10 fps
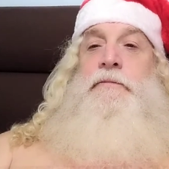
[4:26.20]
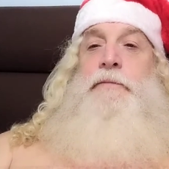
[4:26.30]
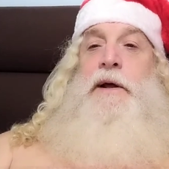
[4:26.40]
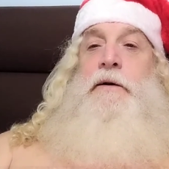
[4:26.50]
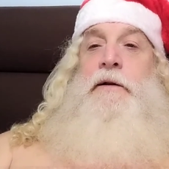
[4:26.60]

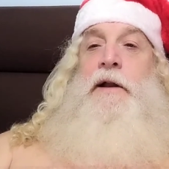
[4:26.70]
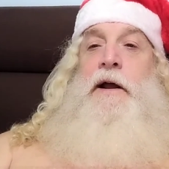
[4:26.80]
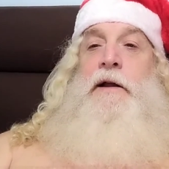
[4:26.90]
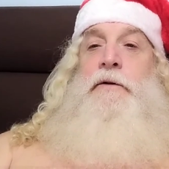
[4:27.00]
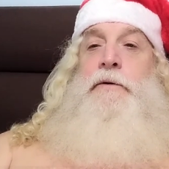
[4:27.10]
Better than
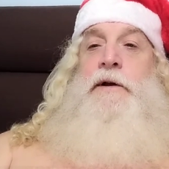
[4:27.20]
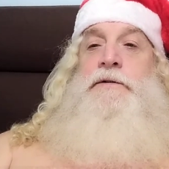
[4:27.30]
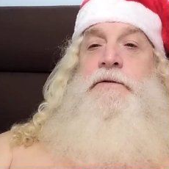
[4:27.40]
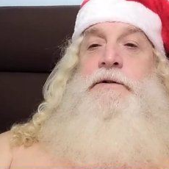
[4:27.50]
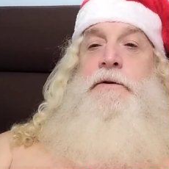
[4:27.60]
I do,
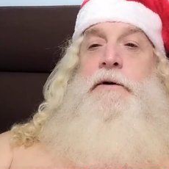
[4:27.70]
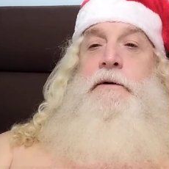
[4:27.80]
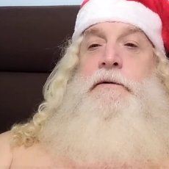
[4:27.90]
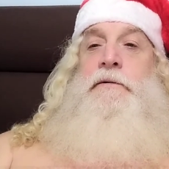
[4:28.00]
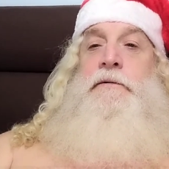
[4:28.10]
that's for
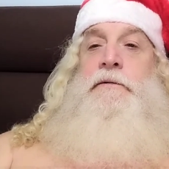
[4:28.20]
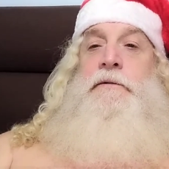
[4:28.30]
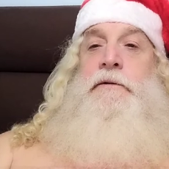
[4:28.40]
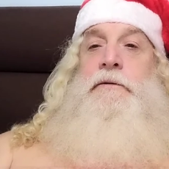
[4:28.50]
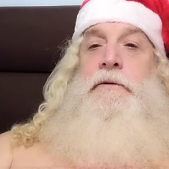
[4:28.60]
sure.
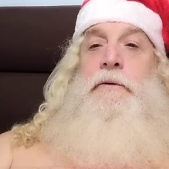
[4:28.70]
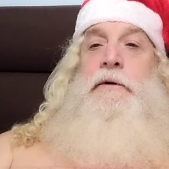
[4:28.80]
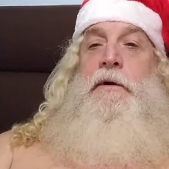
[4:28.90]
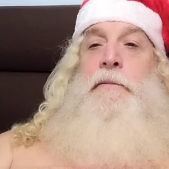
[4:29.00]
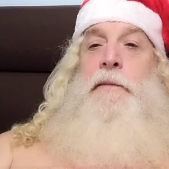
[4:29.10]

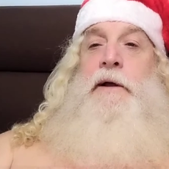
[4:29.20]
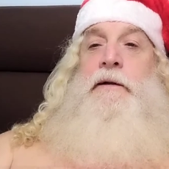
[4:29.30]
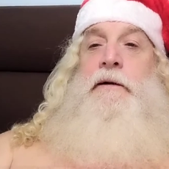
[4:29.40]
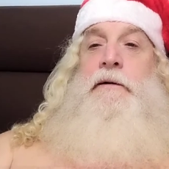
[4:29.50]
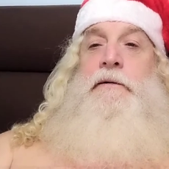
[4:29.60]
Or her
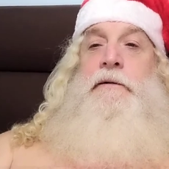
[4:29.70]
mother.